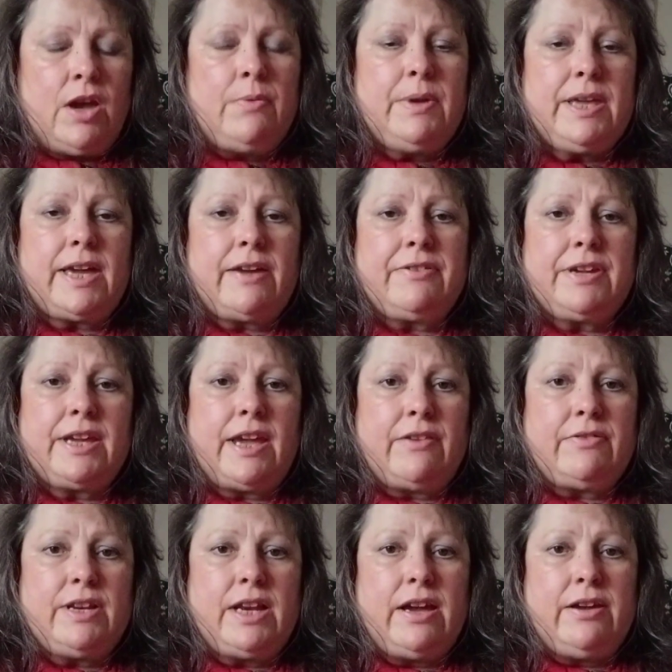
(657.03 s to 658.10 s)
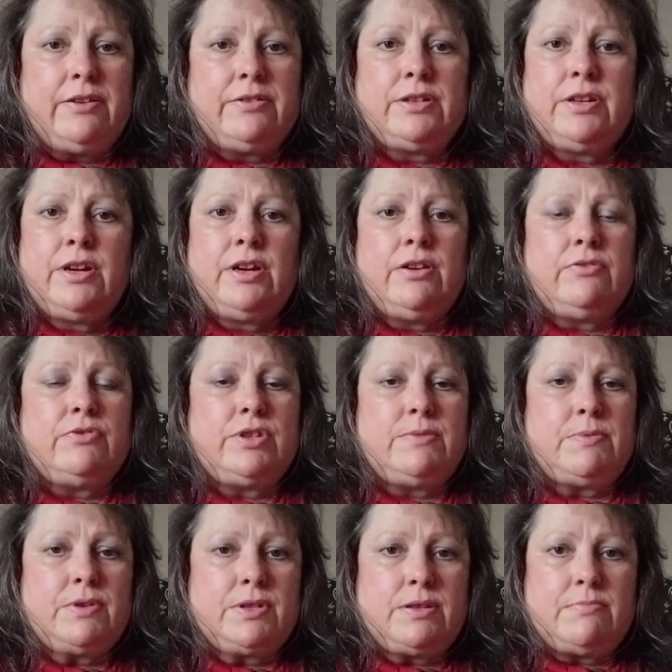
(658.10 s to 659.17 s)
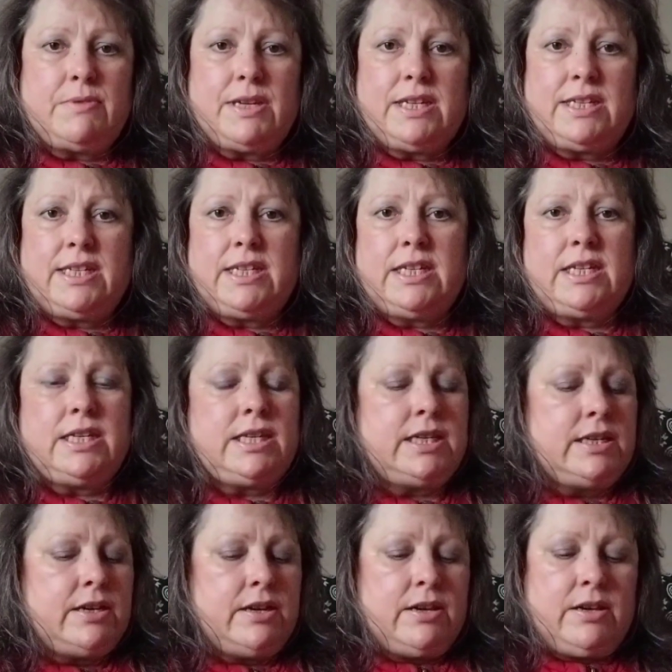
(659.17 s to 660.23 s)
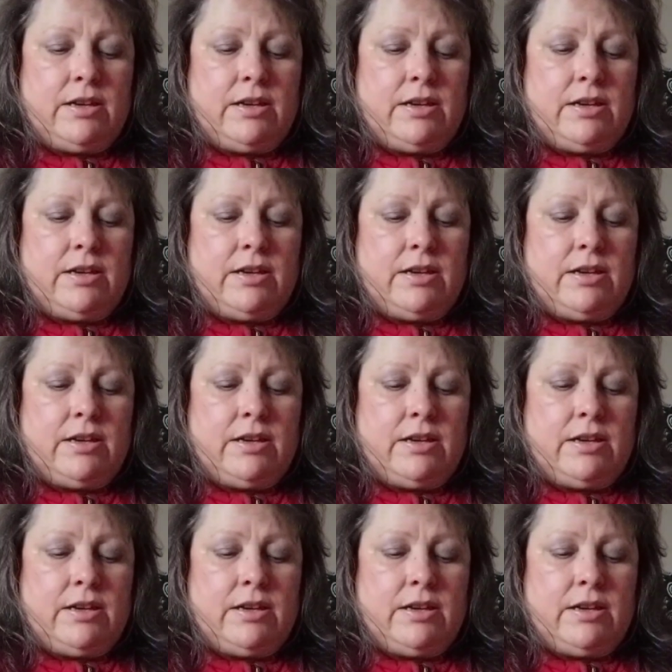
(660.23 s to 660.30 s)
we carrying a heavy load? Responsibility,